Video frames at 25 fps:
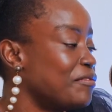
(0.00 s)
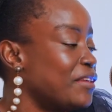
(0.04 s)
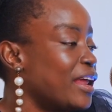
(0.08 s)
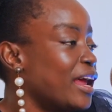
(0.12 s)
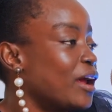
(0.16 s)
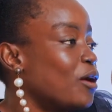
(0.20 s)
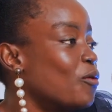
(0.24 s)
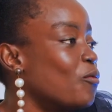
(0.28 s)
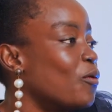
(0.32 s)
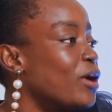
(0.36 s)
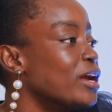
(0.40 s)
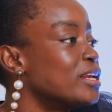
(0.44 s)

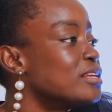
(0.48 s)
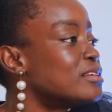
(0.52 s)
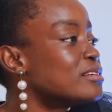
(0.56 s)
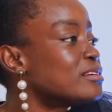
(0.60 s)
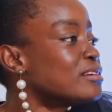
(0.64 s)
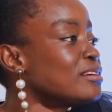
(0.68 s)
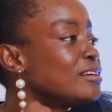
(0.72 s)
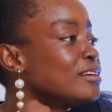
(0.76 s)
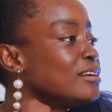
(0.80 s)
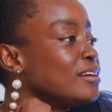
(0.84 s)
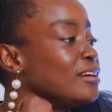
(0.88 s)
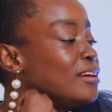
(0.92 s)
Like what
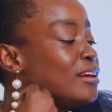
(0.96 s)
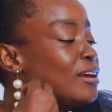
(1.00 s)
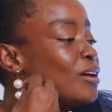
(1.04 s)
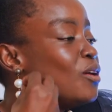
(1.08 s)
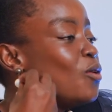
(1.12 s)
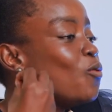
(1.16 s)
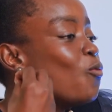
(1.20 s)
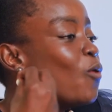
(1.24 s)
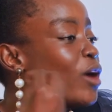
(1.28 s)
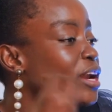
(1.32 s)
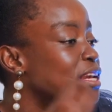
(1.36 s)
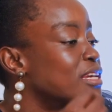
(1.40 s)

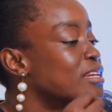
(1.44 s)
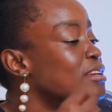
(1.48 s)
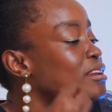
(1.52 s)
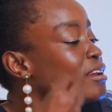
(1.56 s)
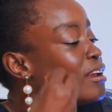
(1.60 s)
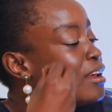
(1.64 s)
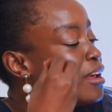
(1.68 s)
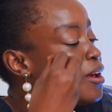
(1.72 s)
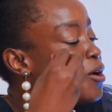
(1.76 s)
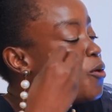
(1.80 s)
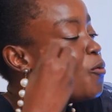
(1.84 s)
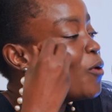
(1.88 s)

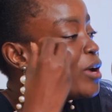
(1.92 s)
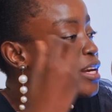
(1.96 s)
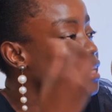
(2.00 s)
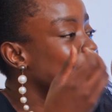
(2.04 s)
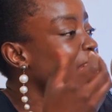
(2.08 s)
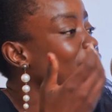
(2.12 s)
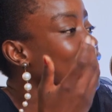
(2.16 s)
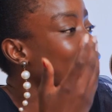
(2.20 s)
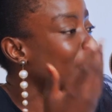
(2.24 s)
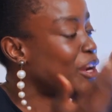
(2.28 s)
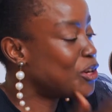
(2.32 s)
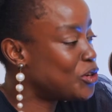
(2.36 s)
what
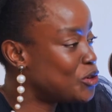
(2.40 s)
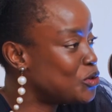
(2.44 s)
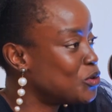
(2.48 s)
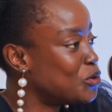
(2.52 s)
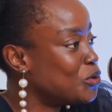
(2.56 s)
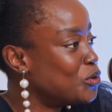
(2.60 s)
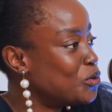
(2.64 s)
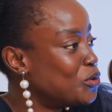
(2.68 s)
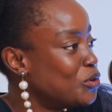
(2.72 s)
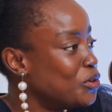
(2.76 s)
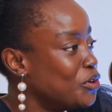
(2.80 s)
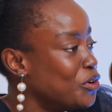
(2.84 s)
can I
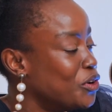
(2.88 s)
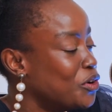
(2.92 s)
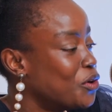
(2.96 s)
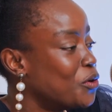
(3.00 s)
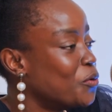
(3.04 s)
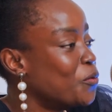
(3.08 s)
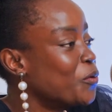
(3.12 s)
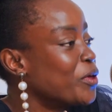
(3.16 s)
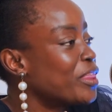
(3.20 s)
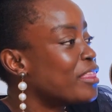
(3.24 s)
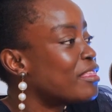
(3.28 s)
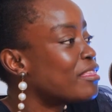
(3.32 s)
do,
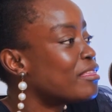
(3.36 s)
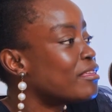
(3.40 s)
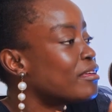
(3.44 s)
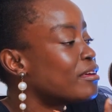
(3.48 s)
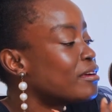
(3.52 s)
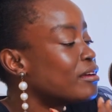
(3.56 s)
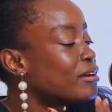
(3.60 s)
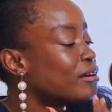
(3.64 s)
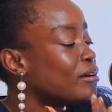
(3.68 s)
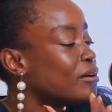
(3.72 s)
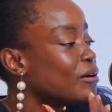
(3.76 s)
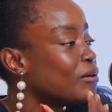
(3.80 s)
with
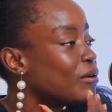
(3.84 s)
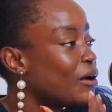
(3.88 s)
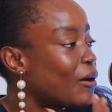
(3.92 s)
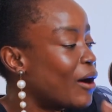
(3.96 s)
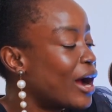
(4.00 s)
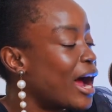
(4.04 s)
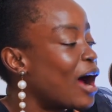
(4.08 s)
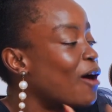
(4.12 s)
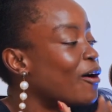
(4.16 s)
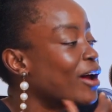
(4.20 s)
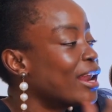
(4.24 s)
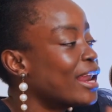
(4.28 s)

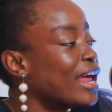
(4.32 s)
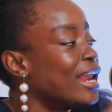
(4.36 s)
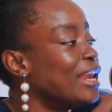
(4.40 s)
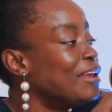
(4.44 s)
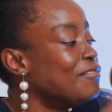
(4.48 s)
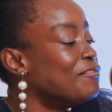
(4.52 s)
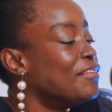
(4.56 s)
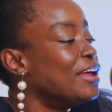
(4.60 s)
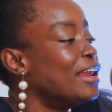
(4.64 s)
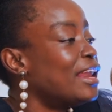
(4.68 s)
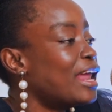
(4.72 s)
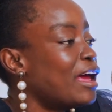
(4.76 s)
how can I
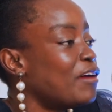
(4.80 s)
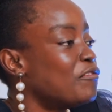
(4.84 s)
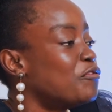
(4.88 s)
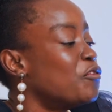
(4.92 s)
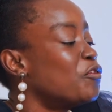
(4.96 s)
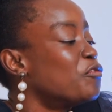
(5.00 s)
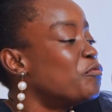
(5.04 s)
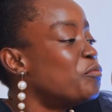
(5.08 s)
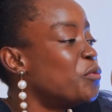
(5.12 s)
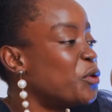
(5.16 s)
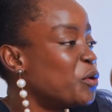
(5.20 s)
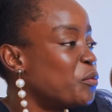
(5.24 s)
live a life
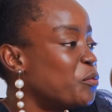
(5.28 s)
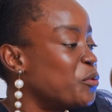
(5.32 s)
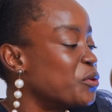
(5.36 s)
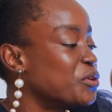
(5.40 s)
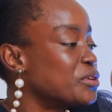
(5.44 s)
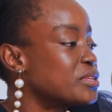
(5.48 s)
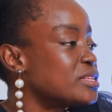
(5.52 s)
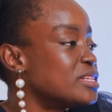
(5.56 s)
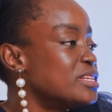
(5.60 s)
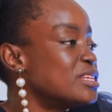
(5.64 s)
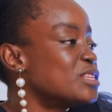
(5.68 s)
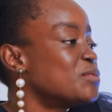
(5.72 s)
of
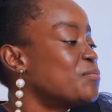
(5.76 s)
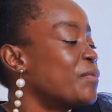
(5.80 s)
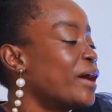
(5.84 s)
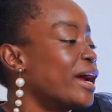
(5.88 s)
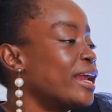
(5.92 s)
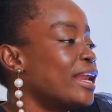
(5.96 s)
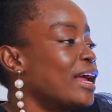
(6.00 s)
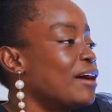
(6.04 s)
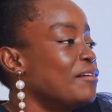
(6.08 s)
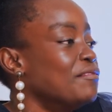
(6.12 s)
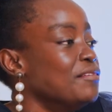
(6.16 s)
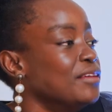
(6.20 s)
purpose
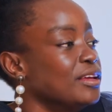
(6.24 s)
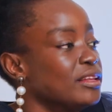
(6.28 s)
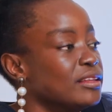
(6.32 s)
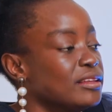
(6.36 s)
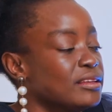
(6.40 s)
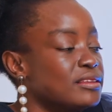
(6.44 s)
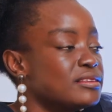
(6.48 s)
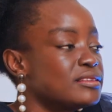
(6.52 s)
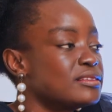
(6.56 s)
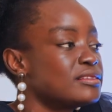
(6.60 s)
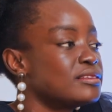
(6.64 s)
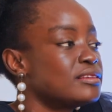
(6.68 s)
despite having
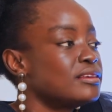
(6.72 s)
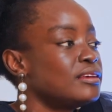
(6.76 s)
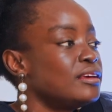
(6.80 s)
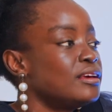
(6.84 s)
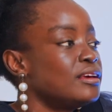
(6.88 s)
this